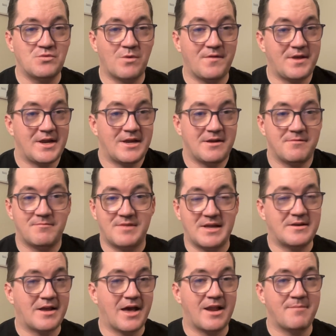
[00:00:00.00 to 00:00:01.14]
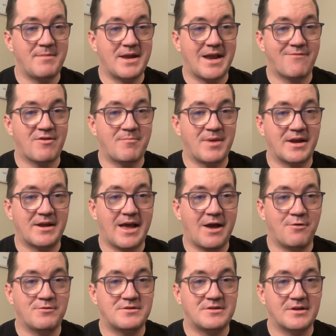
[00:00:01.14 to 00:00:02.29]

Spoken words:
where they got to make every pick count.